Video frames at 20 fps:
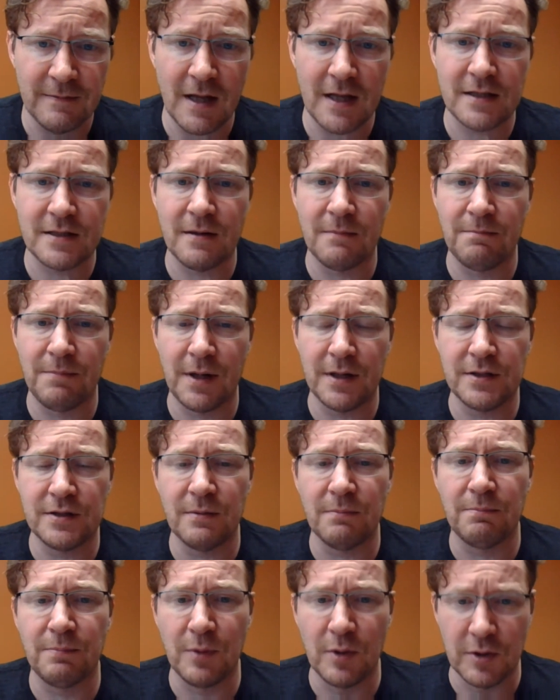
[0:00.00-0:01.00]
That's a bunch
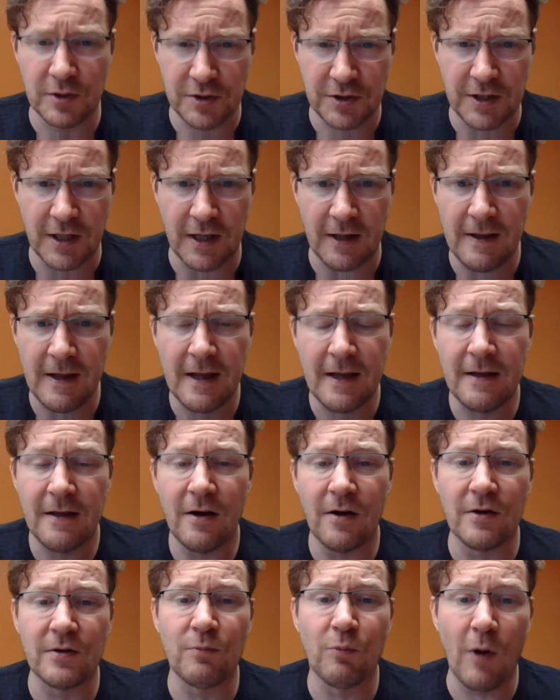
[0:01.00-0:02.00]
of bullshit,
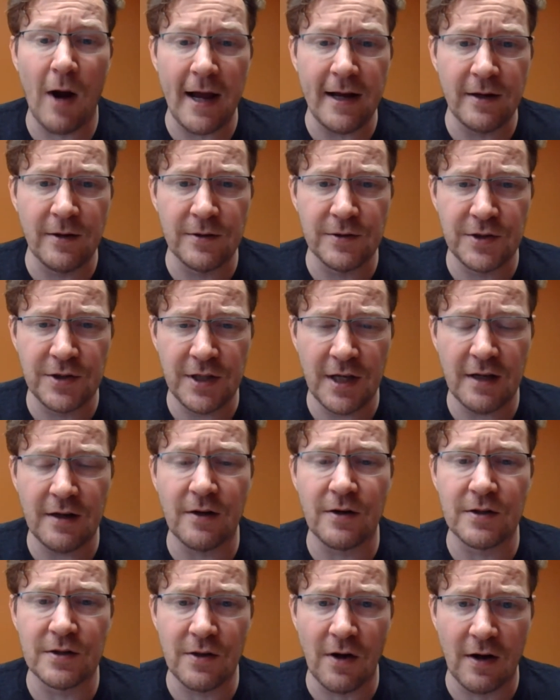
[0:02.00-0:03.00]
or rhino shit,
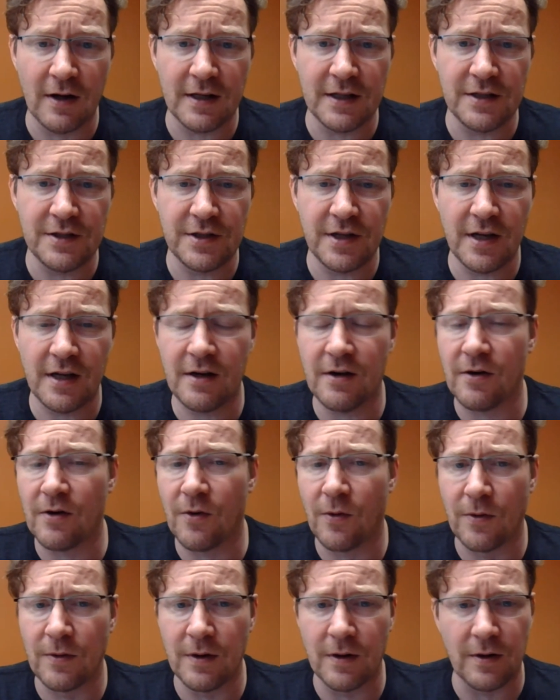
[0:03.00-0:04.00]
or donkey shit,
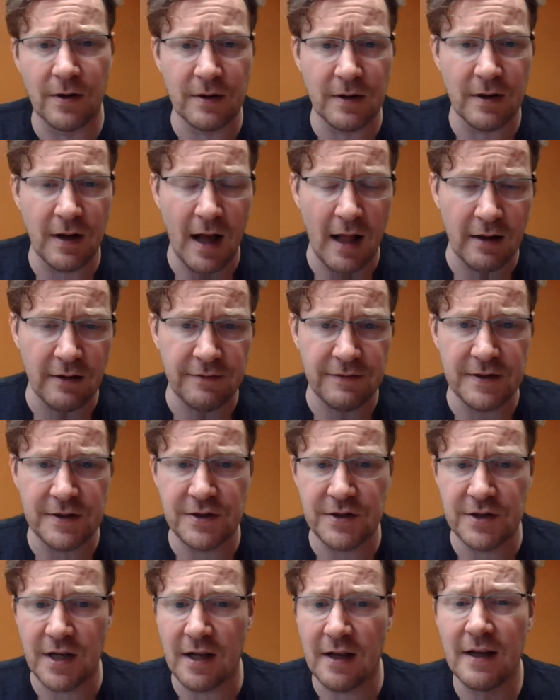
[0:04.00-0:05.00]
or elephant
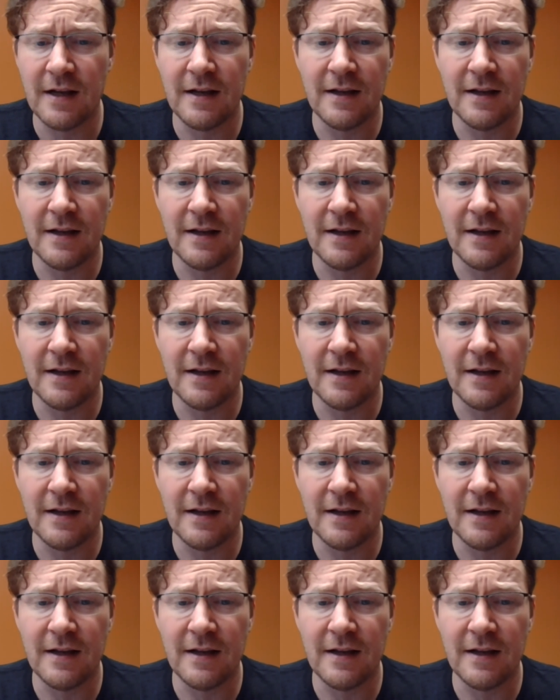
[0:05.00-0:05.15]
shit.